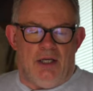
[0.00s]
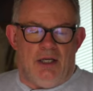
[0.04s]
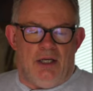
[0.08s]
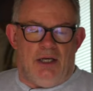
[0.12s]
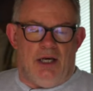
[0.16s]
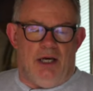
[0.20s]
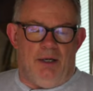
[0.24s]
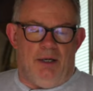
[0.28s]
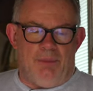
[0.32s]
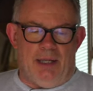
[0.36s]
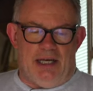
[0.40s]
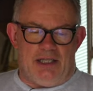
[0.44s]

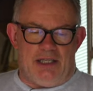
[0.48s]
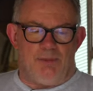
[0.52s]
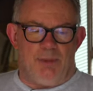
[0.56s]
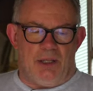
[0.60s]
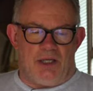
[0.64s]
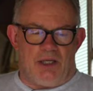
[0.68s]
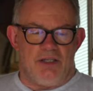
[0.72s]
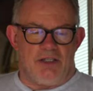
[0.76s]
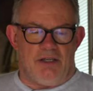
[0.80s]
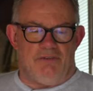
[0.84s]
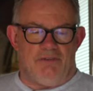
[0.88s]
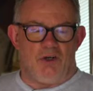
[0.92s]
Um, that's
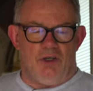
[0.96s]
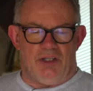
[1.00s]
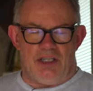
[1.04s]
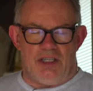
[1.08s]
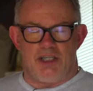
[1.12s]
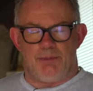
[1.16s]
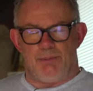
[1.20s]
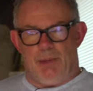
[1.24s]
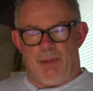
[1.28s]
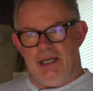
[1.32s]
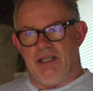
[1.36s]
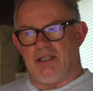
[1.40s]
because I've got the
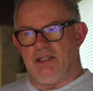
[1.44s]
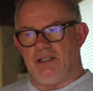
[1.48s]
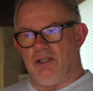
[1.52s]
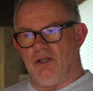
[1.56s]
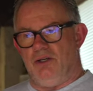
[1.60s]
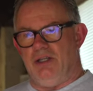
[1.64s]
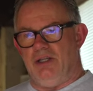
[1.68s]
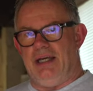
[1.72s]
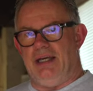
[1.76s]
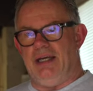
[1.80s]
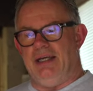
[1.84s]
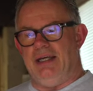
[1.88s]
spacers
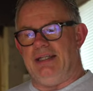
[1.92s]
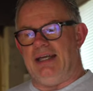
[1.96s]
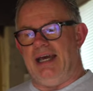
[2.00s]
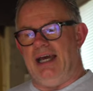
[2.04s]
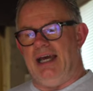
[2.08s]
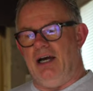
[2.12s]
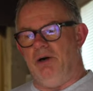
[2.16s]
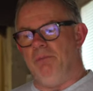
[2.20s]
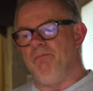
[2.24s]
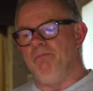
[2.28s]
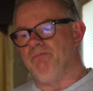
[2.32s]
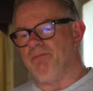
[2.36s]
on here
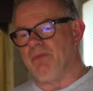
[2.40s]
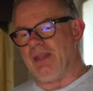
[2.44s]
now.